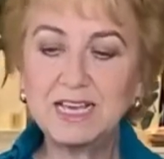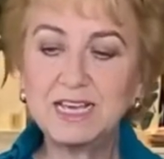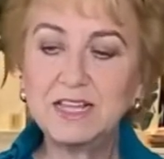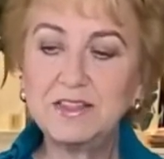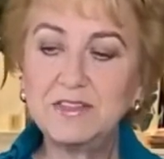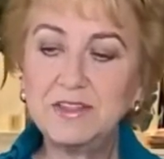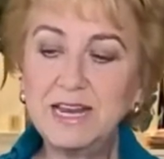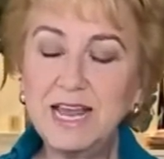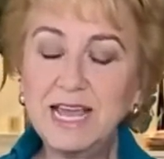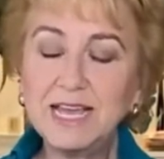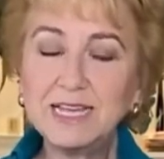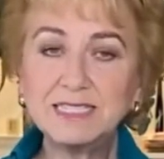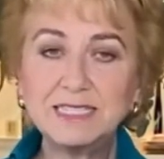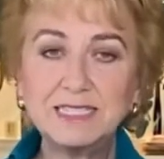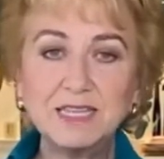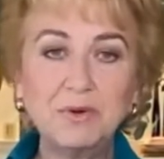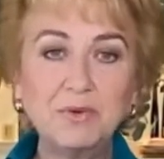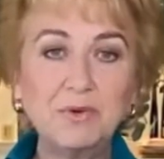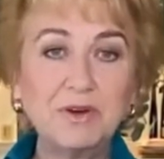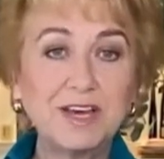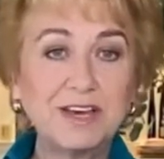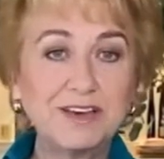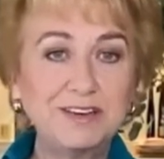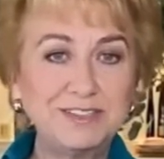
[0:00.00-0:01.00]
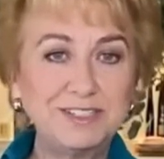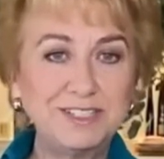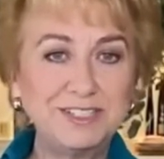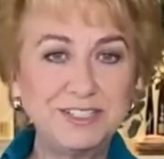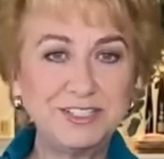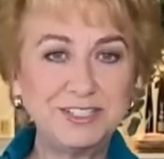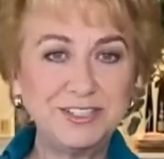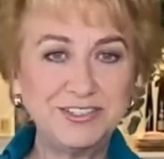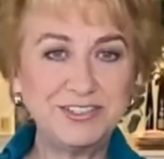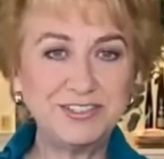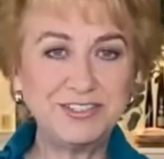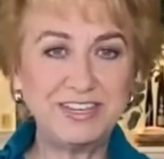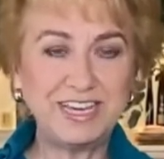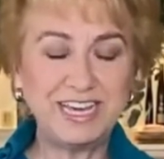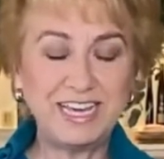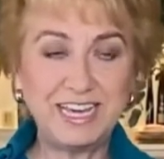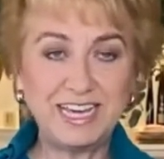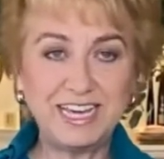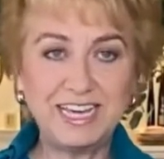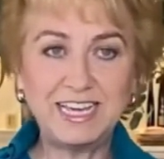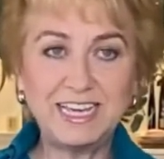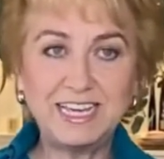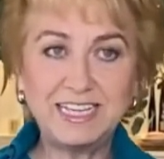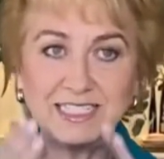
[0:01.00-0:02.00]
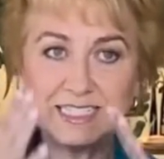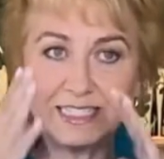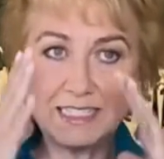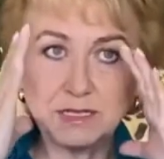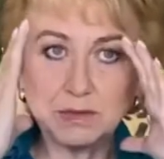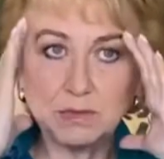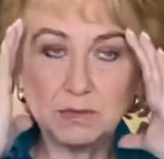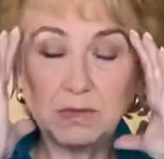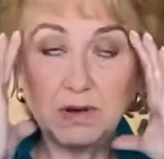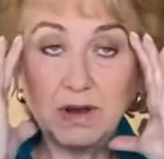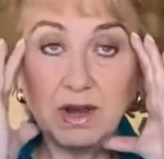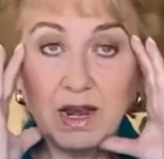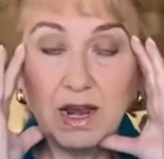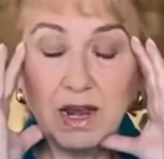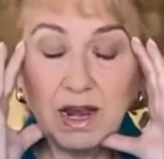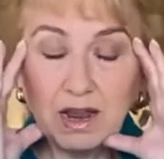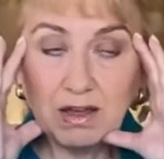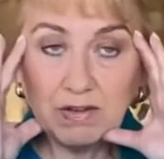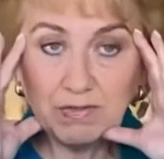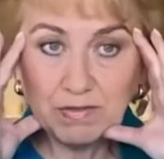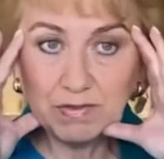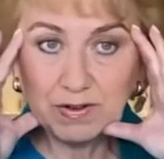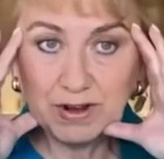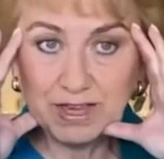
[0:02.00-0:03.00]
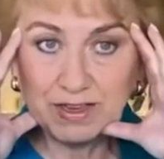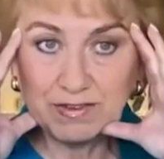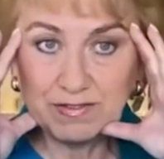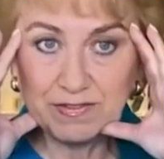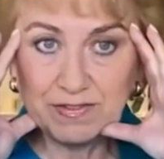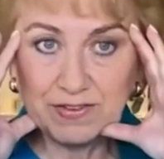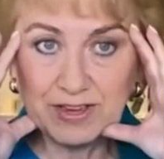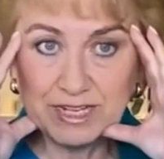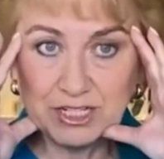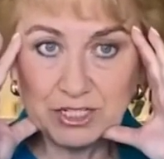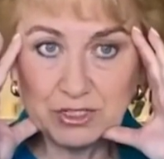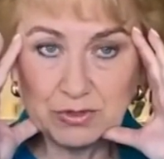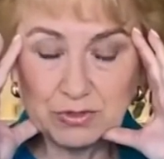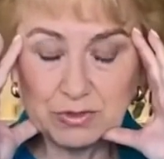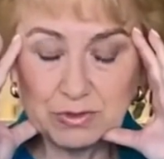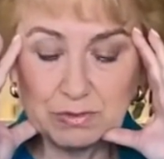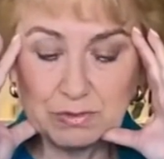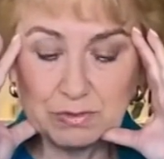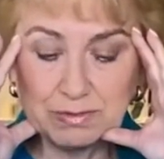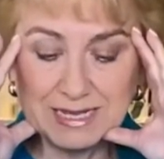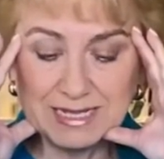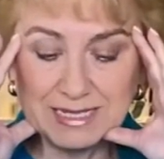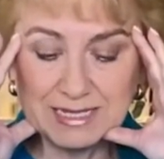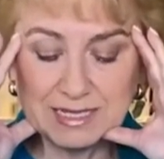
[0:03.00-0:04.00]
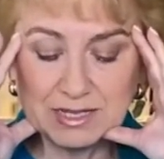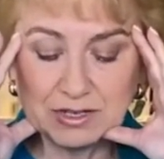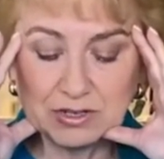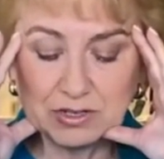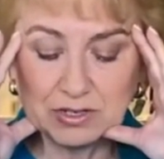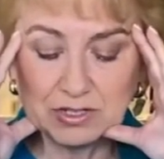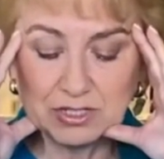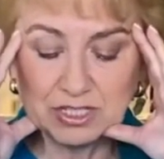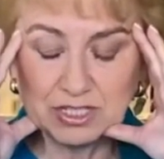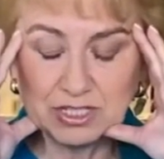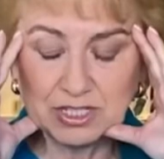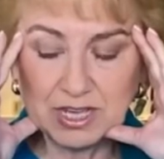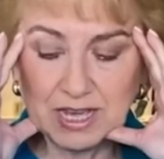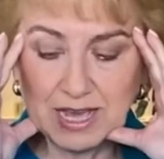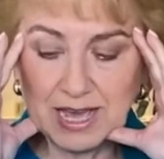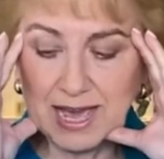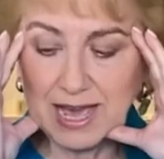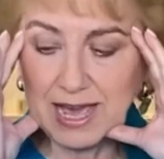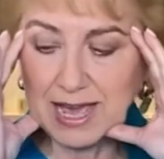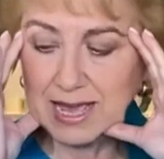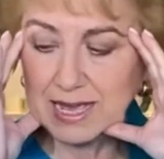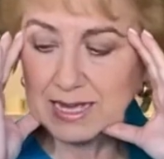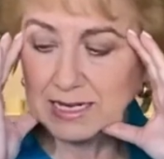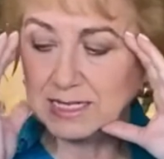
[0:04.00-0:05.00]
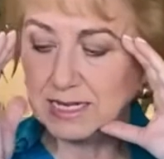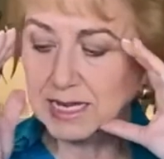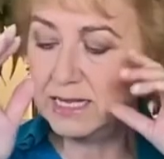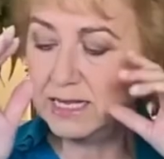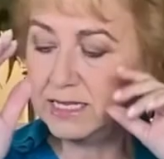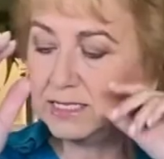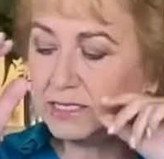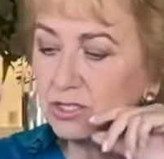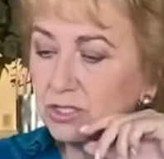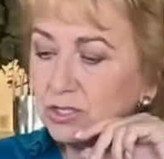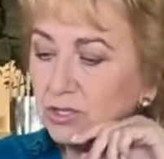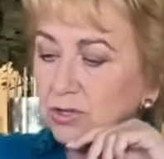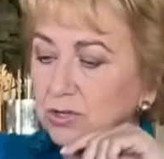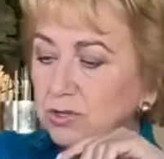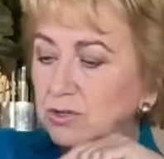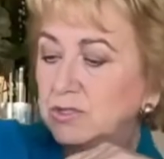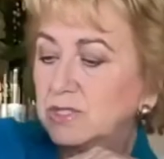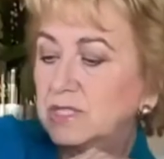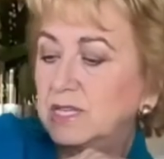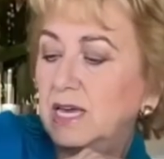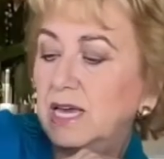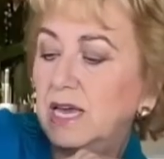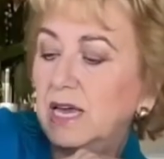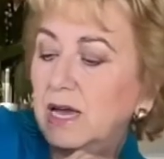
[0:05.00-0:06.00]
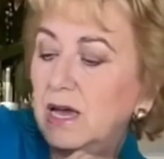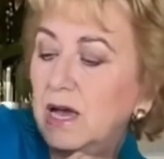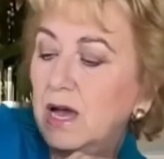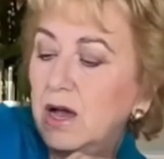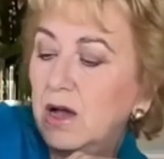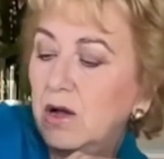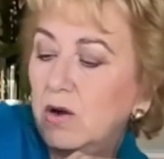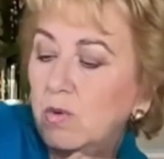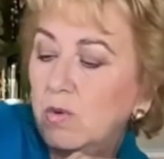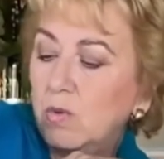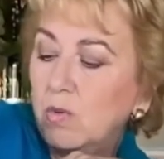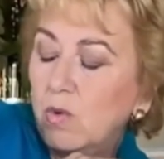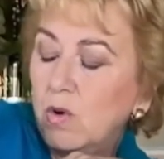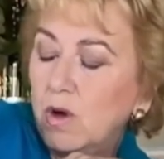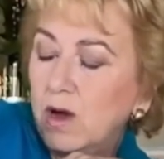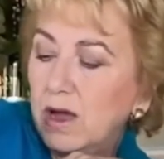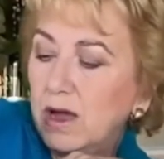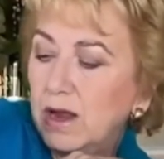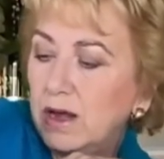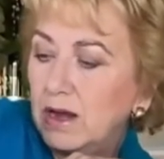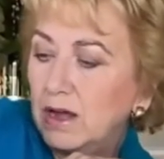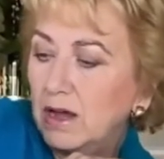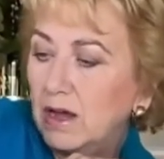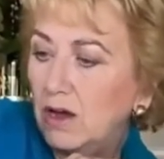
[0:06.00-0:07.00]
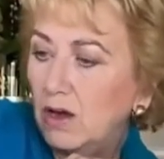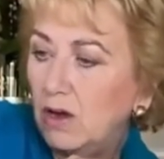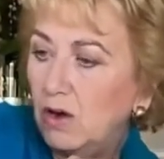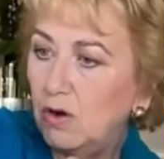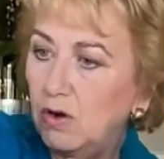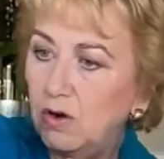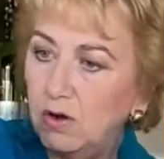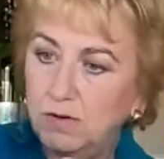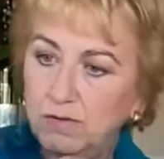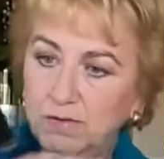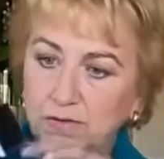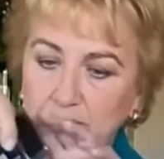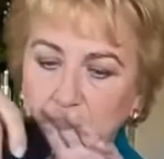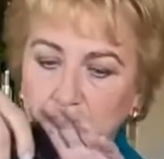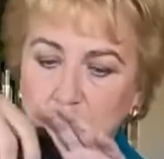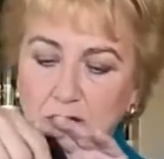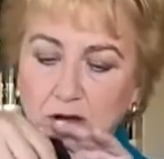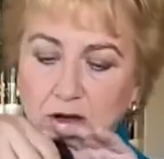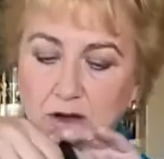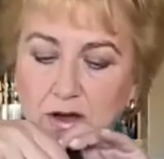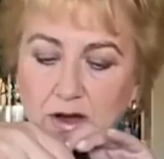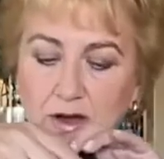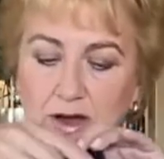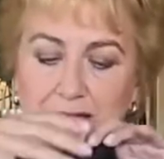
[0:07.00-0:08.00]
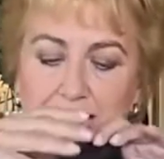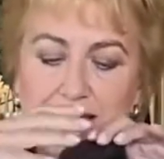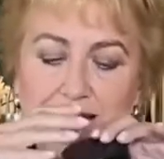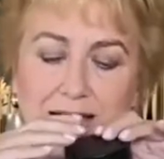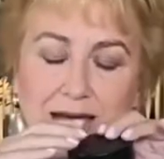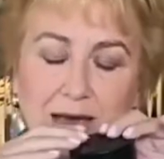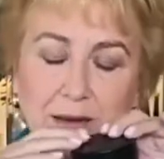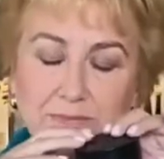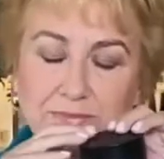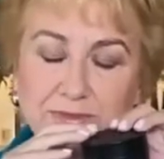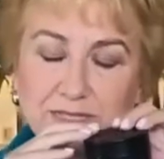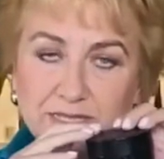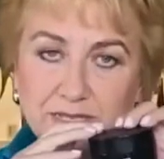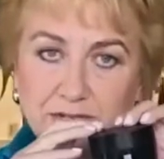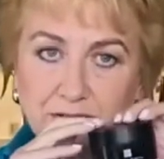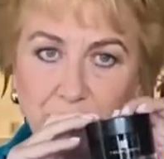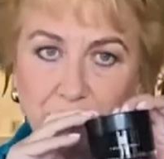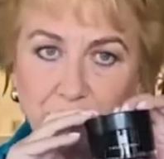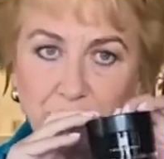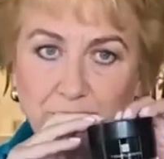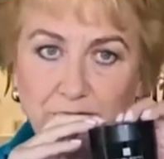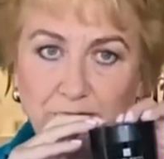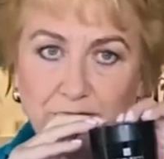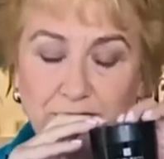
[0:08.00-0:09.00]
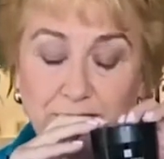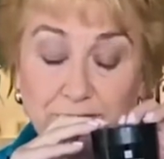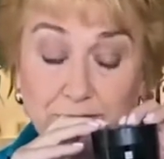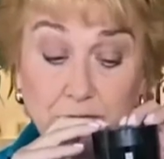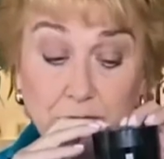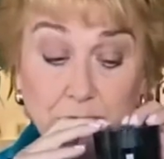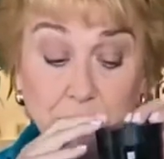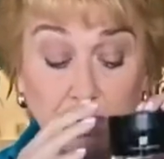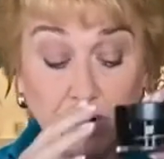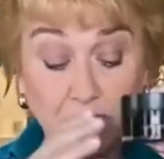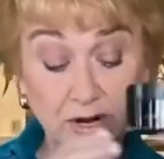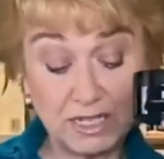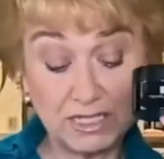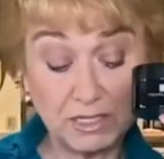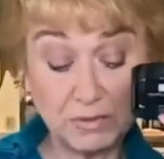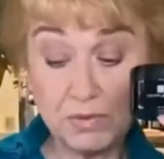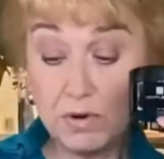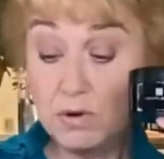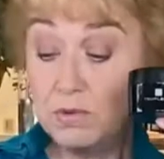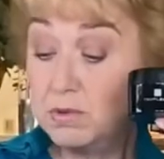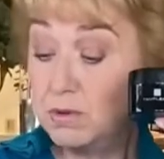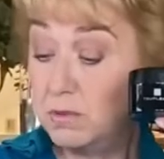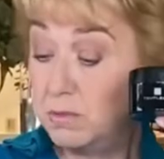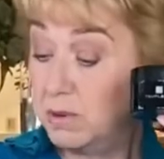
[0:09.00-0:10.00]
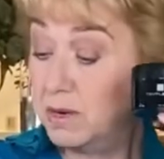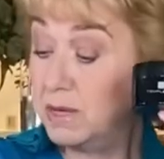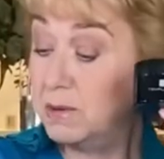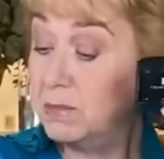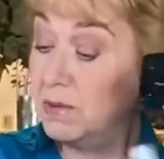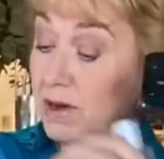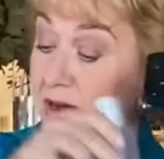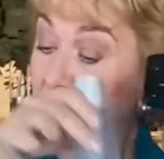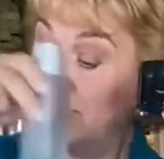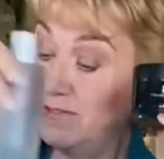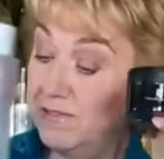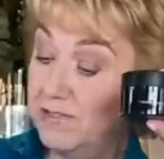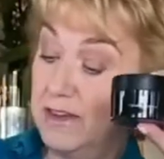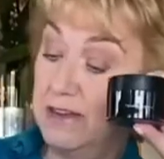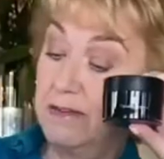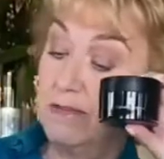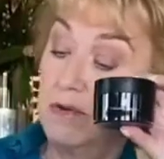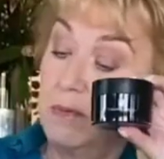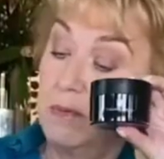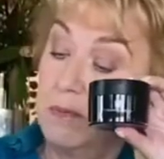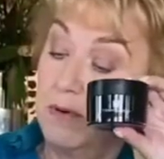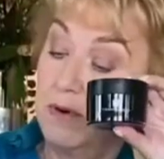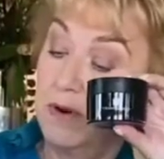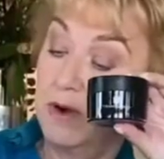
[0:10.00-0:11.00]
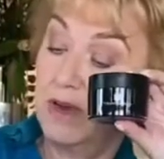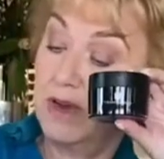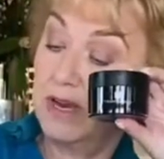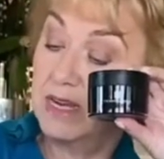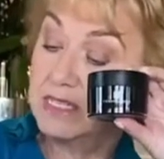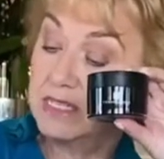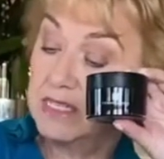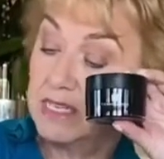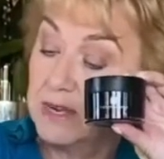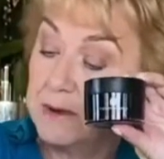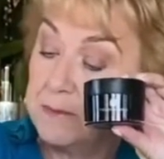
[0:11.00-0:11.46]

The next thing we're going to do is some lovely facial massage. And it's using one of our absolute favorite products, probably my favorite product.